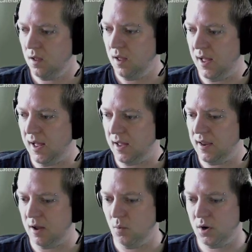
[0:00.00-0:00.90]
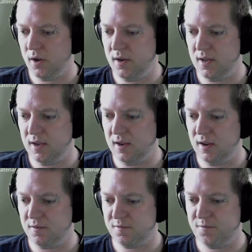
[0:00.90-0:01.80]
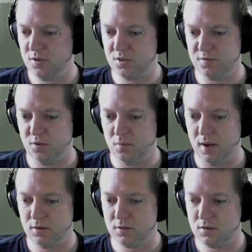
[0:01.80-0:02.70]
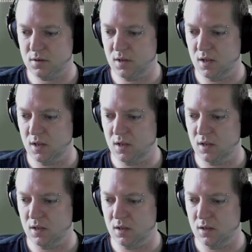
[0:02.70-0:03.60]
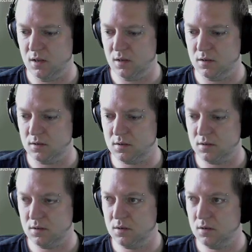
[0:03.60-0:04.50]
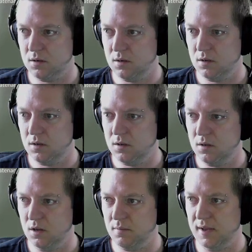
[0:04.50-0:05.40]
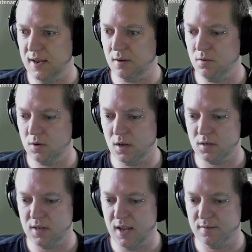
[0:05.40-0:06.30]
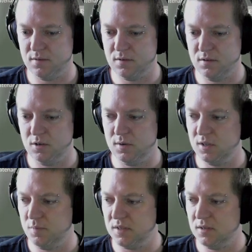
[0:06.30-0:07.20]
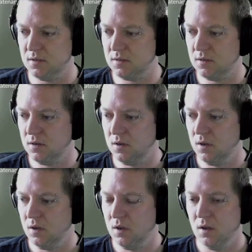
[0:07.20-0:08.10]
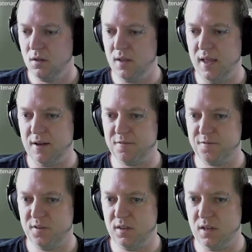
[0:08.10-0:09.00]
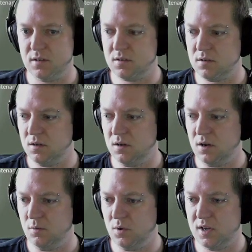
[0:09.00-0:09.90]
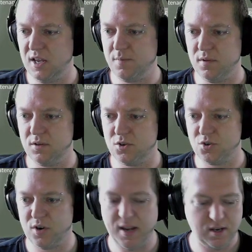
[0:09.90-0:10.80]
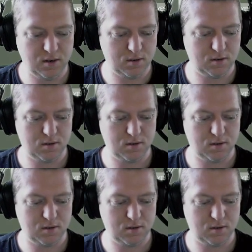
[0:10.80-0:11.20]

Now, what I need, first and foremost, is... Oh, hello, autosave's doing its business. Now, for this, I will keep the train...